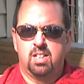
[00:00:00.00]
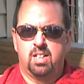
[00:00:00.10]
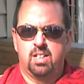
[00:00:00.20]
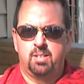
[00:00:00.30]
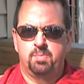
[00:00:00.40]

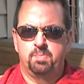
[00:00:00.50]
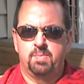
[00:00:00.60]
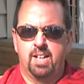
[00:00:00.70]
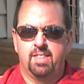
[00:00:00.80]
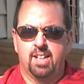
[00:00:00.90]

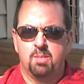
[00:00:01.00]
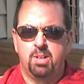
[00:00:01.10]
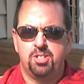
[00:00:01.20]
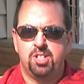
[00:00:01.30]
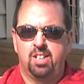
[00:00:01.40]
I think I
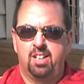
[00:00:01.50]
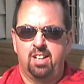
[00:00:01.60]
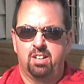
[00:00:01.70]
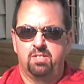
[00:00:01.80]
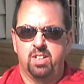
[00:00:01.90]
mentioned in
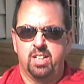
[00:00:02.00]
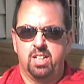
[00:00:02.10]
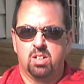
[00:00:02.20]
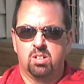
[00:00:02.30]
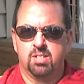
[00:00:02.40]
another
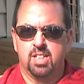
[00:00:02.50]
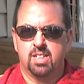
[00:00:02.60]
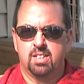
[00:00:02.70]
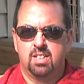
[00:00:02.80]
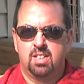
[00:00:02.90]
video
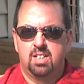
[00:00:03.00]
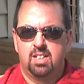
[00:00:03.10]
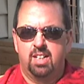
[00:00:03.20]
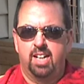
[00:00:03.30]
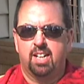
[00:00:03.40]
that
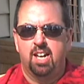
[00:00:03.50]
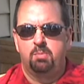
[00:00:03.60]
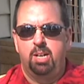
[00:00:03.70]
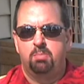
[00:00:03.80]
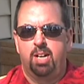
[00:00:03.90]
I kind
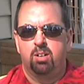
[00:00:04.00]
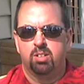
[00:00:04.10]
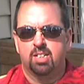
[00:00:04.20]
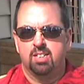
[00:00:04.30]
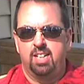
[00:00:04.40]
of made my
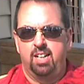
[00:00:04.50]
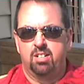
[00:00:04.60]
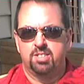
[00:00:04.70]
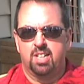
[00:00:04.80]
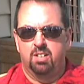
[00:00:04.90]
own
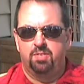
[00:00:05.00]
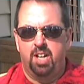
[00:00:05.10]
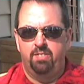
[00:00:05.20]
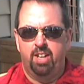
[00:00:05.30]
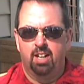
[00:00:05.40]
containers out of
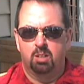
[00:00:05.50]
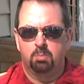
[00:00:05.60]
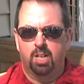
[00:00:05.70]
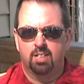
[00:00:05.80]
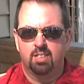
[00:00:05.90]

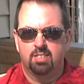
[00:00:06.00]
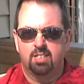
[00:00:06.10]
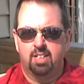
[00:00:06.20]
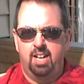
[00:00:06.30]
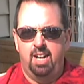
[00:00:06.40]
5-gallon buckets
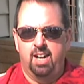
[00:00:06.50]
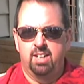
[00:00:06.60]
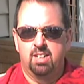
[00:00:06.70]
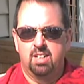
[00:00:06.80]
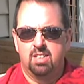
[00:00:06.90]
that I had,